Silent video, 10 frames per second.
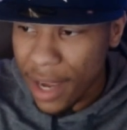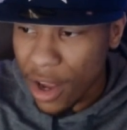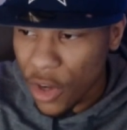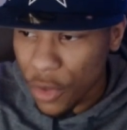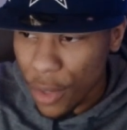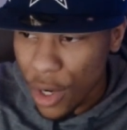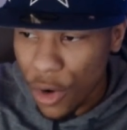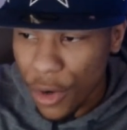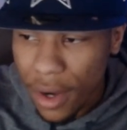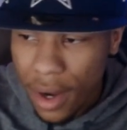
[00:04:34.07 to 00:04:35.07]
On the
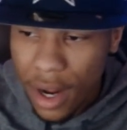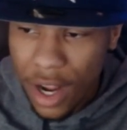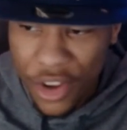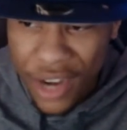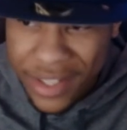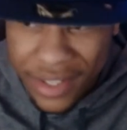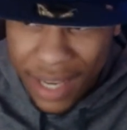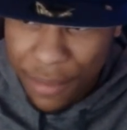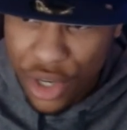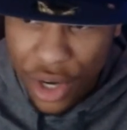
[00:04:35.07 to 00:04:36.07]
road, uh, they're not the
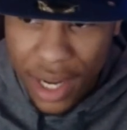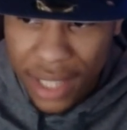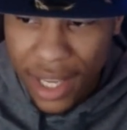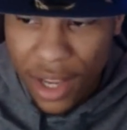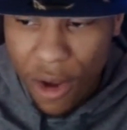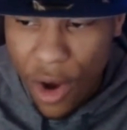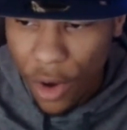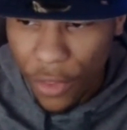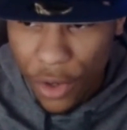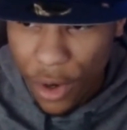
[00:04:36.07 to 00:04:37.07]
same juggernaut they are
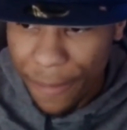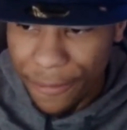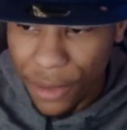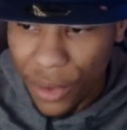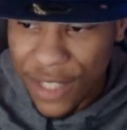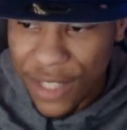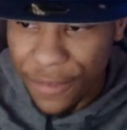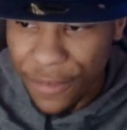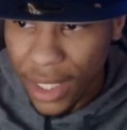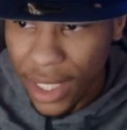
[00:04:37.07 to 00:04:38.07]
on their home floor as
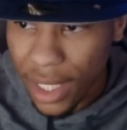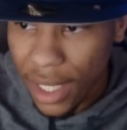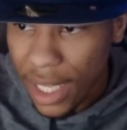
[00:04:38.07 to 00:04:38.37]
Philly